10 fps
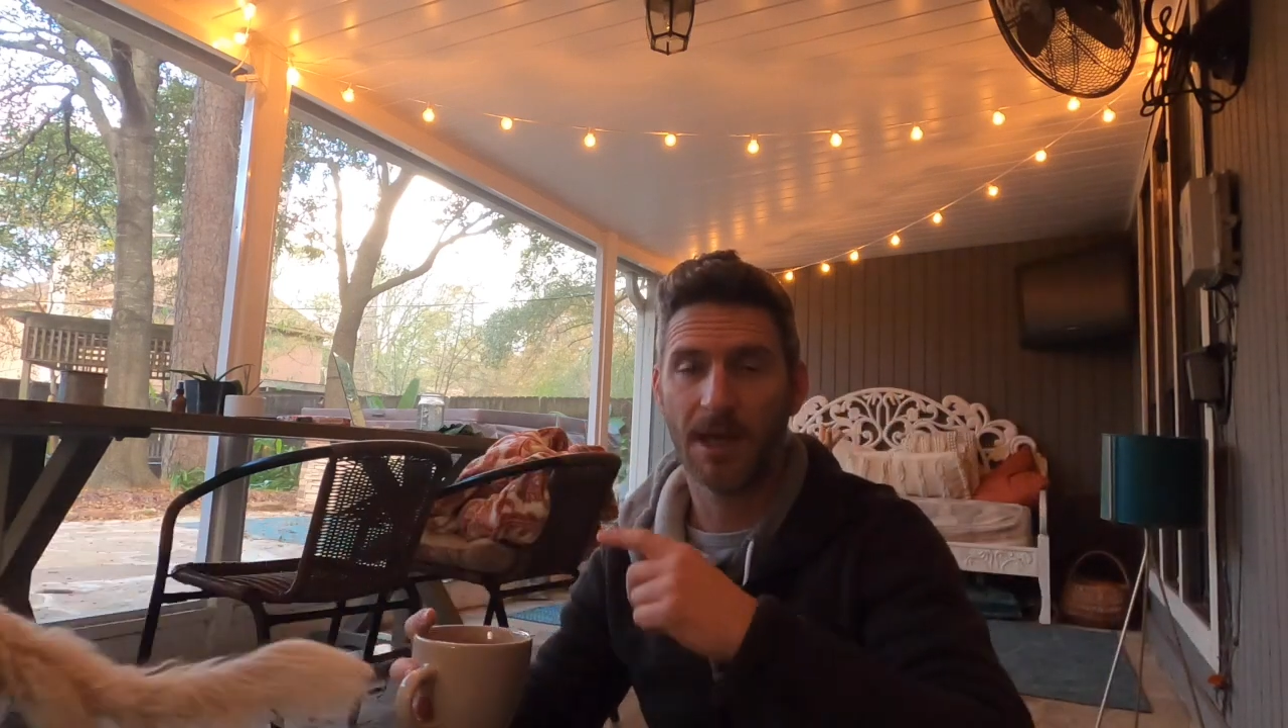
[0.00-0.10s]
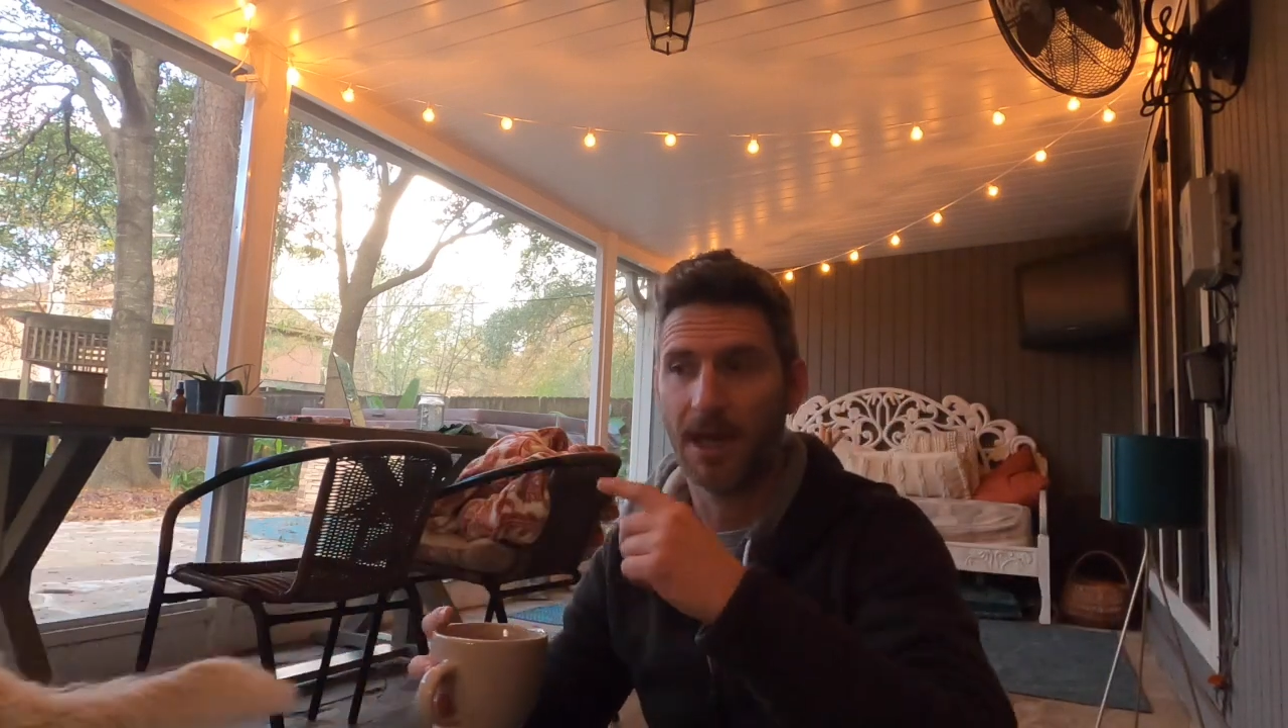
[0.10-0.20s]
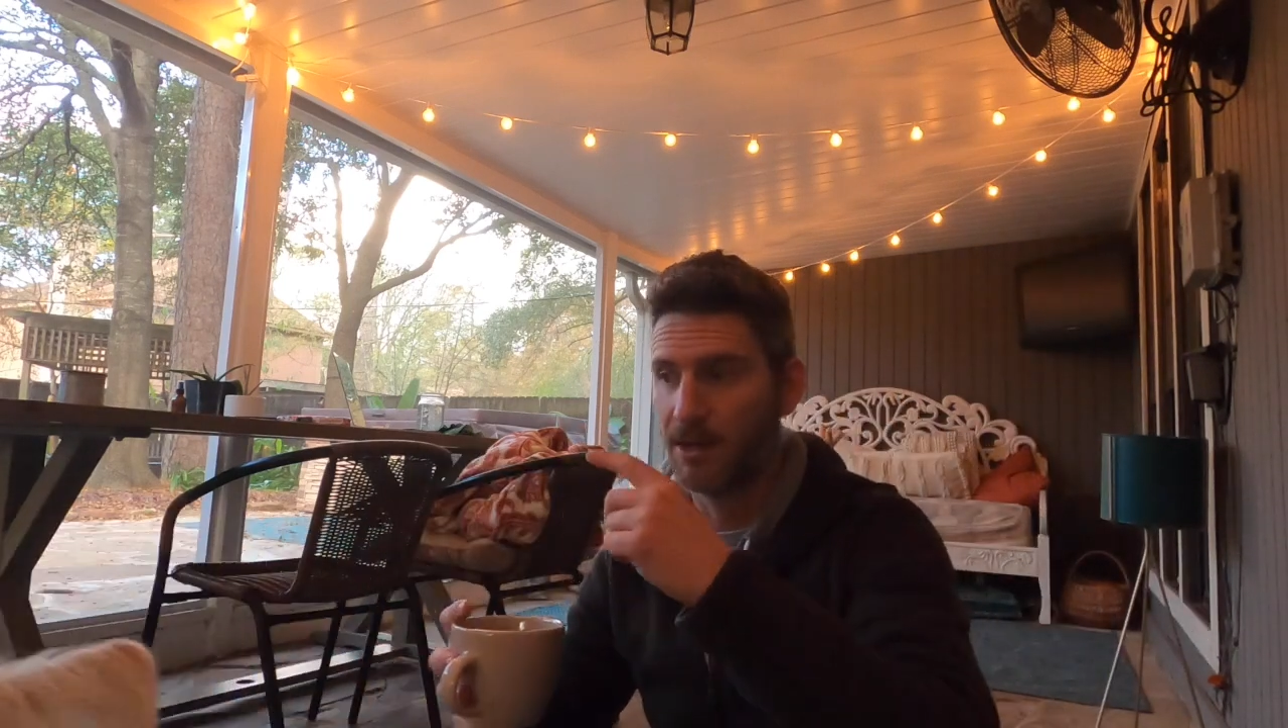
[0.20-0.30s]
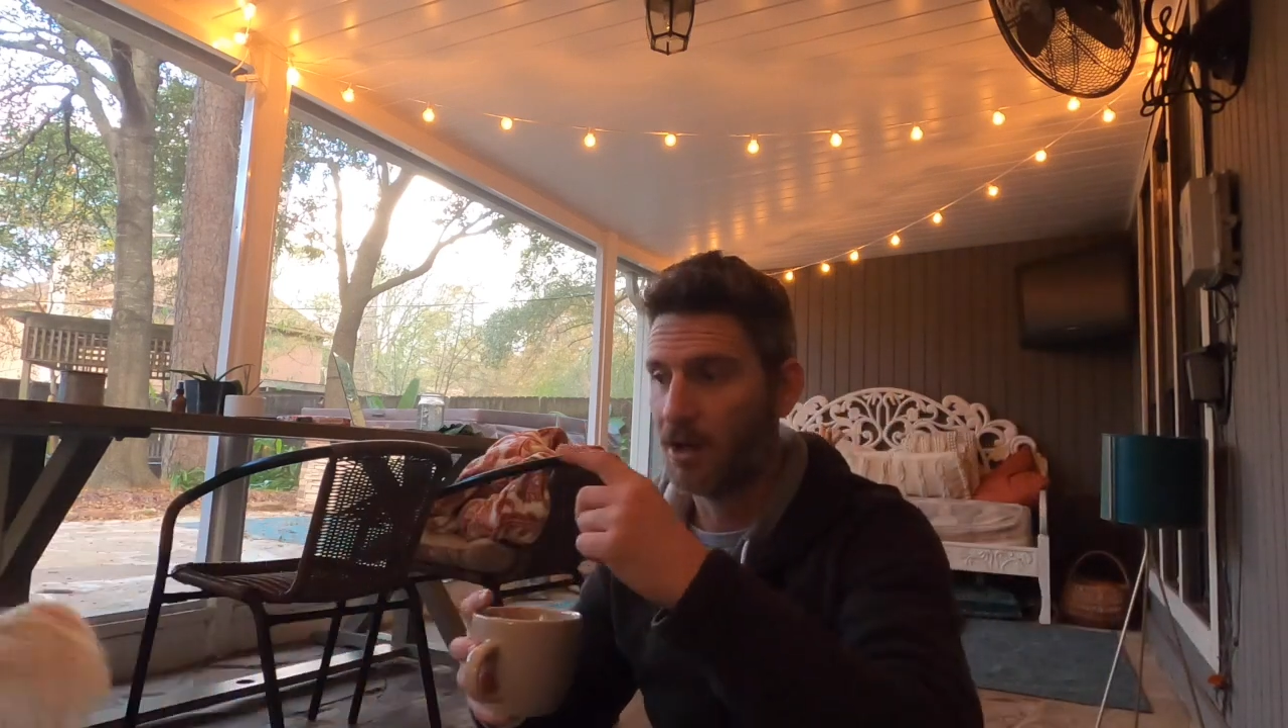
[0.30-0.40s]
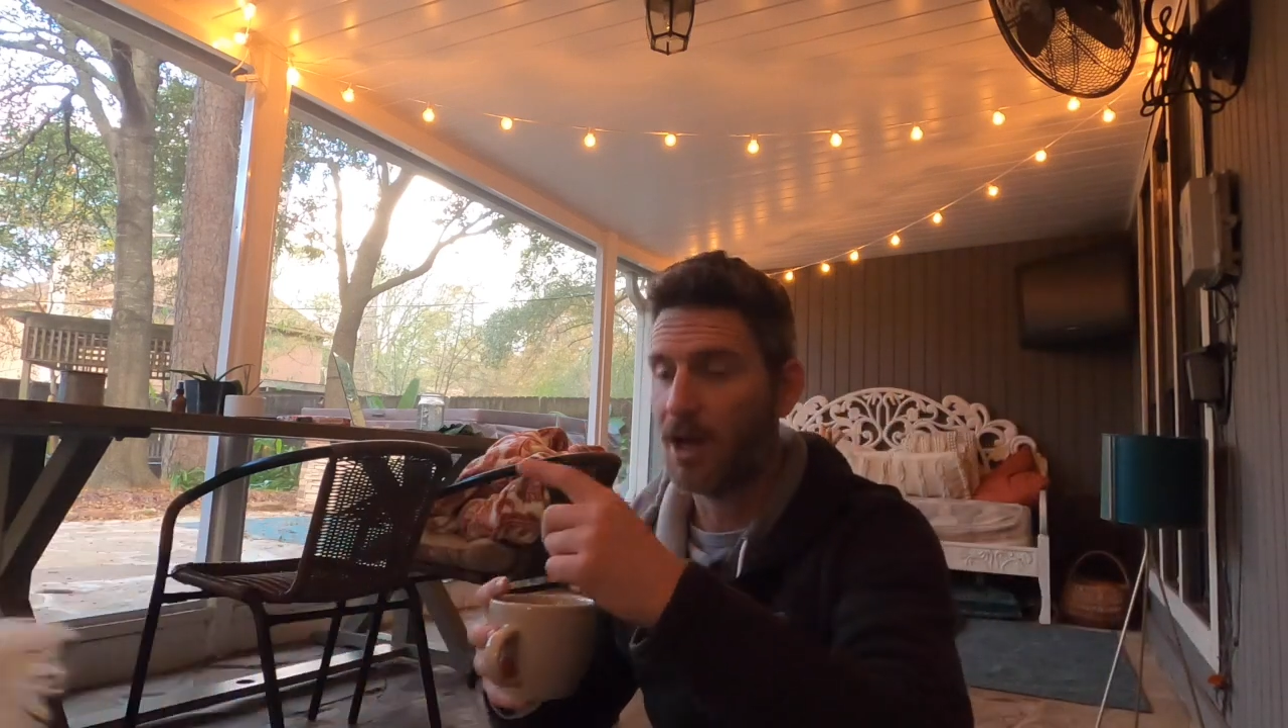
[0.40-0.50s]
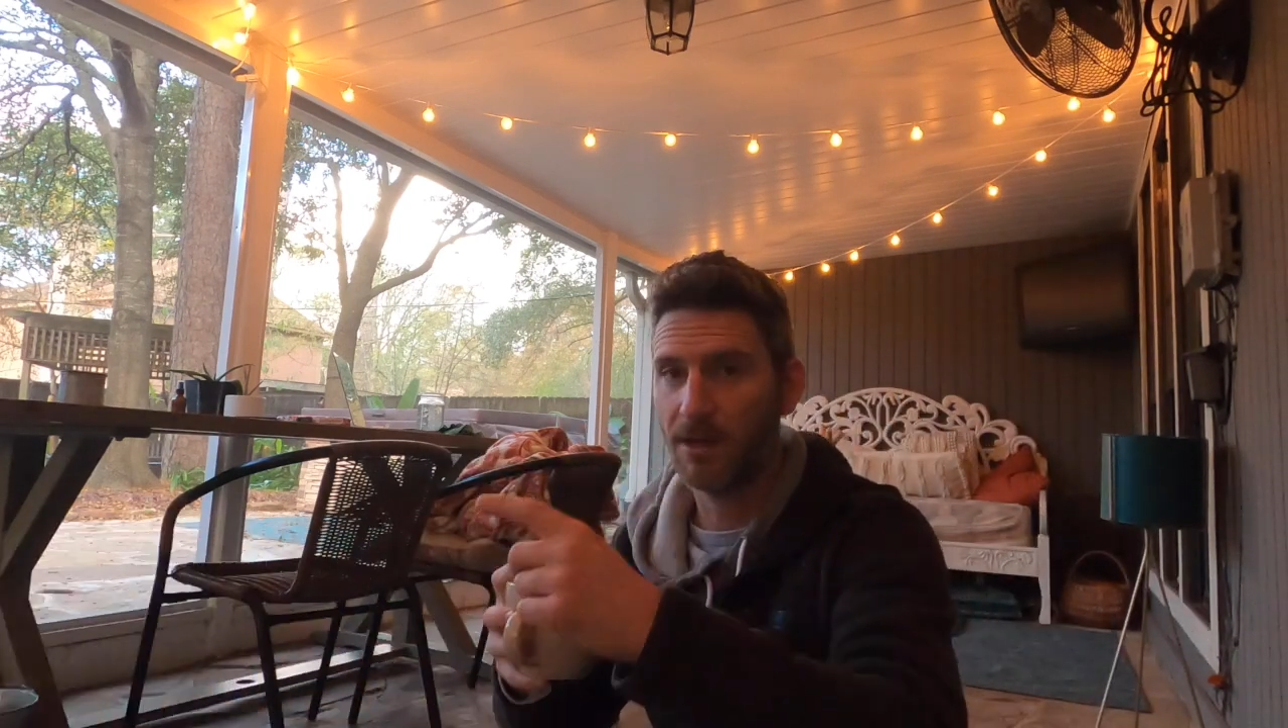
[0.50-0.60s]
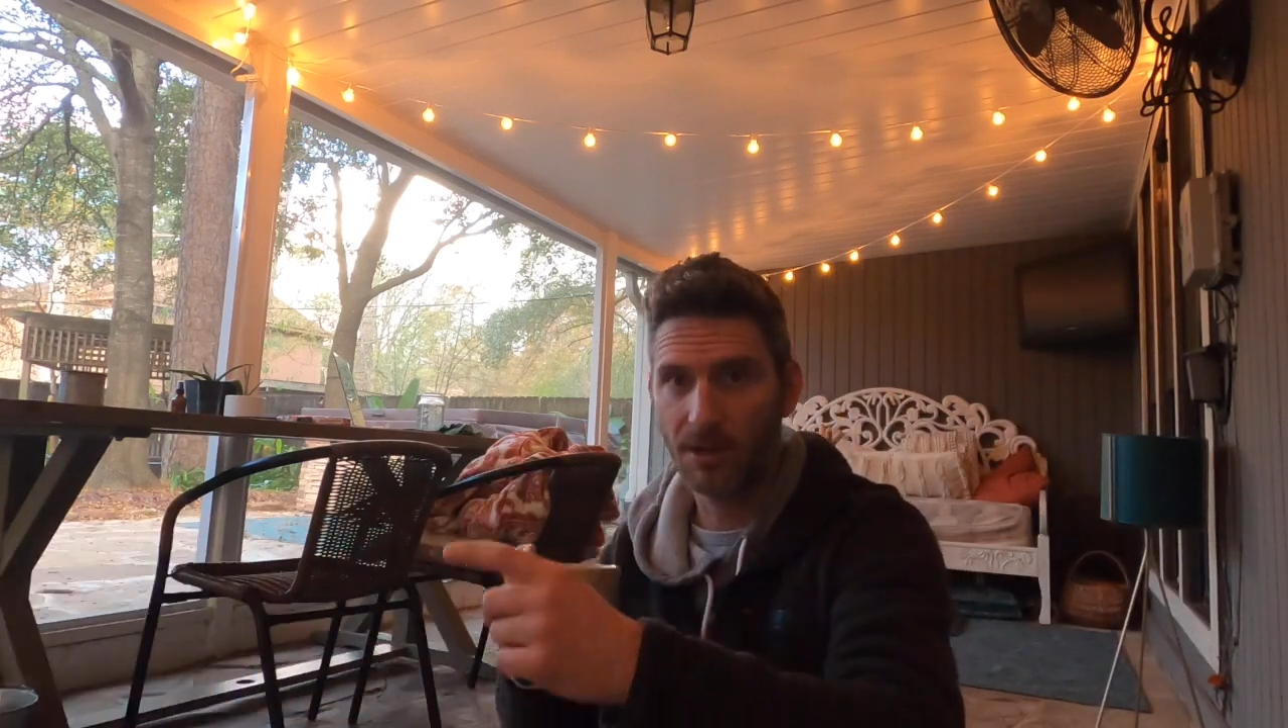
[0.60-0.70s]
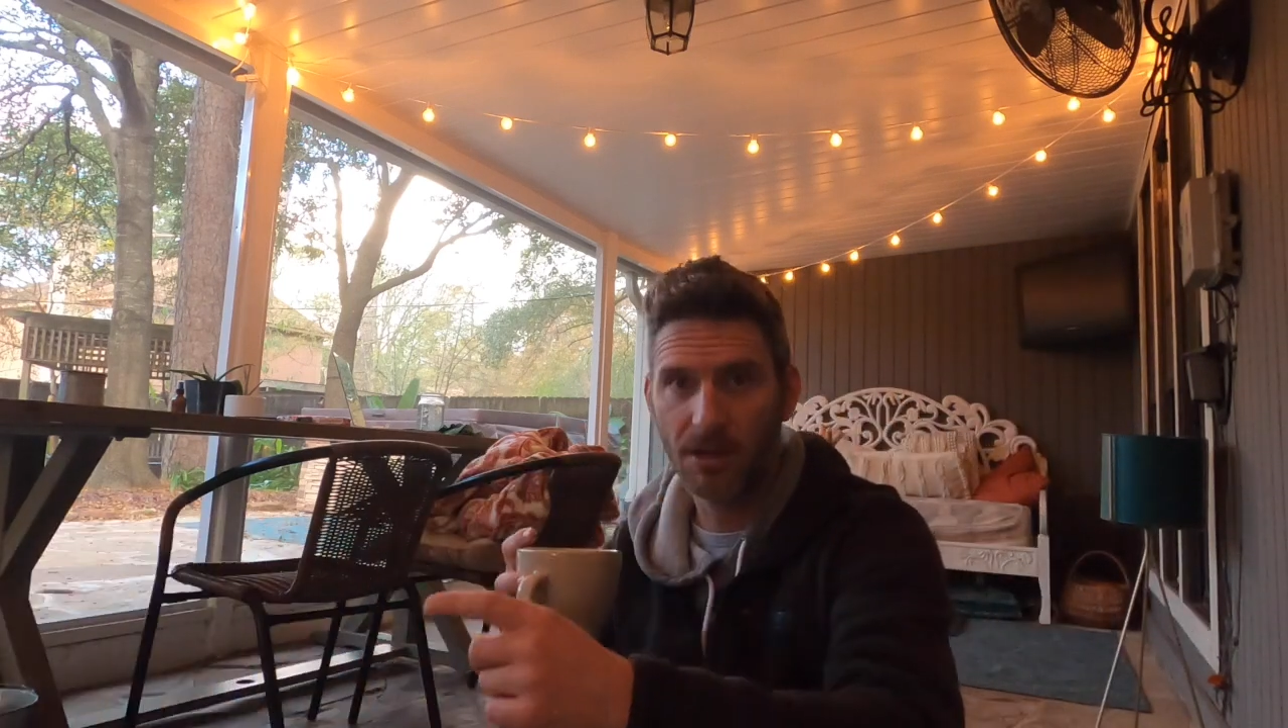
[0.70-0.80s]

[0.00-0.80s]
and not